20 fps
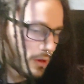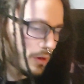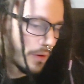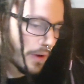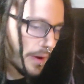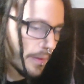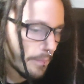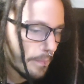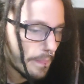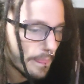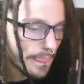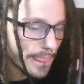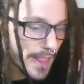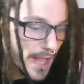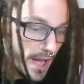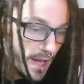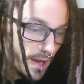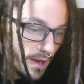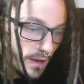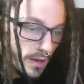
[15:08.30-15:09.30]
All right.
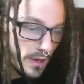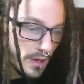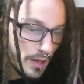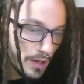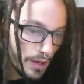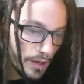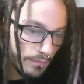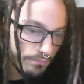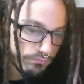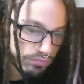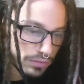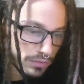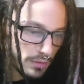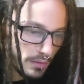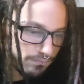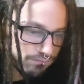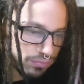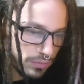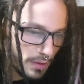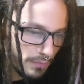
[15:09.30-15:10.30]
Uh,
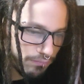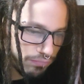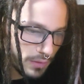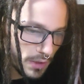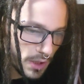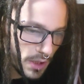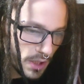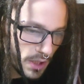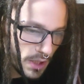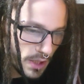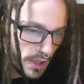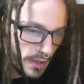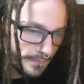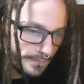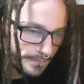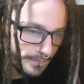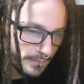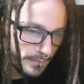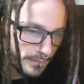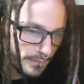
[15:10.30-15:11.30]
blah blah blah.
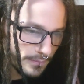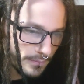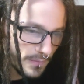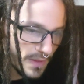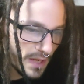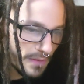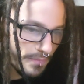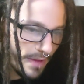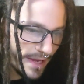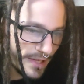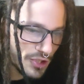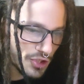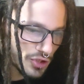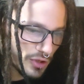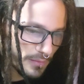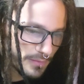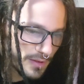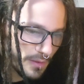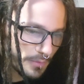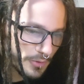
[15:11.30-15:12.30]
Then Max
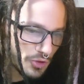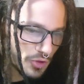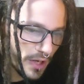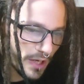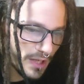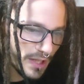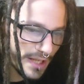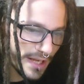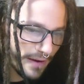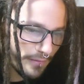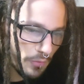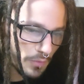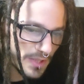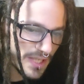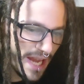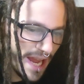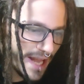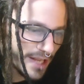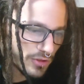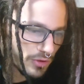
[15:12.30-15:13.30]
jumped up and tried to lick
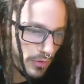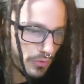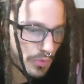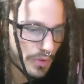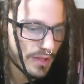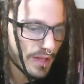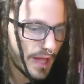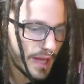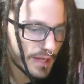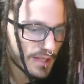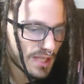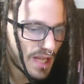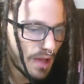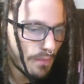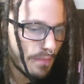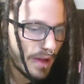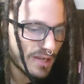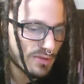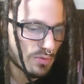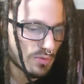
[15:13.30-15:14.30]
everyone's hands on three legs.
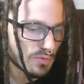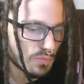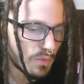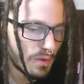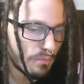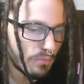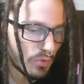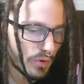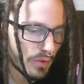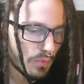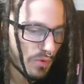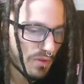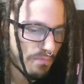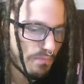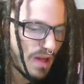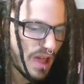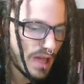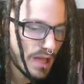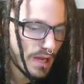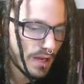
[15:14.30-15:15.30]
Max was whimpering with
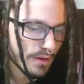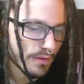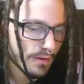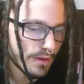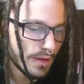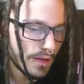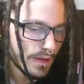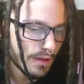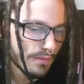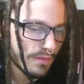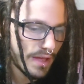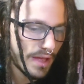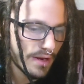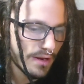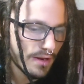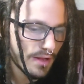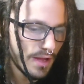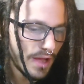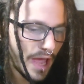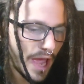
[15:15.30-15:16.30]
pain.
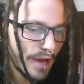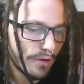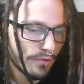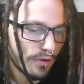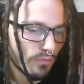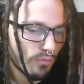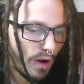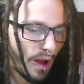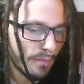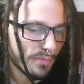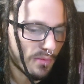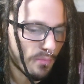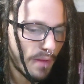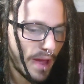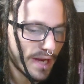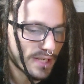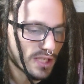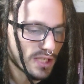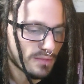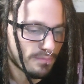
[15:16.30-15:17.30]
Then Henry wrapped
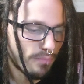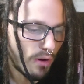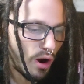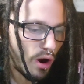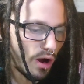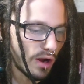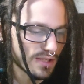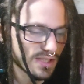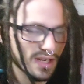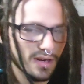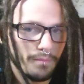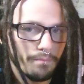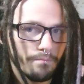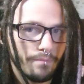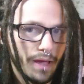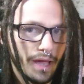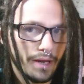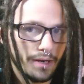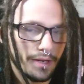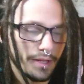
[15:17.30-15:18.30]
Max's paws in
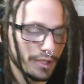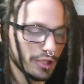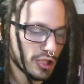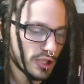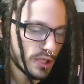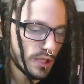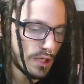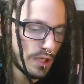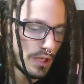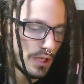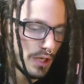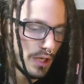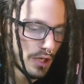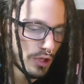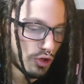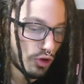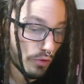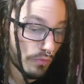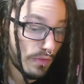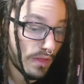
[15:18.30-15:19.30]
a bandage.
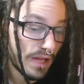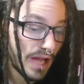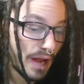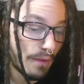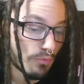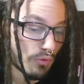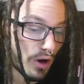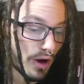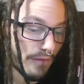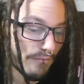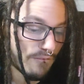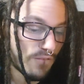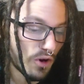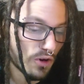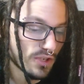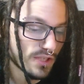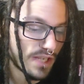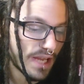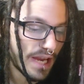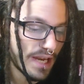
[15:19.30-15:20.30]
Good thing I brought a
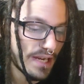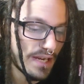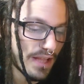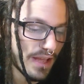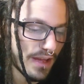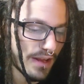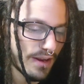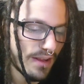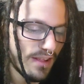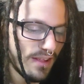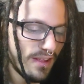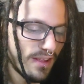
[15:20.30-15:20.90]
first aid kit.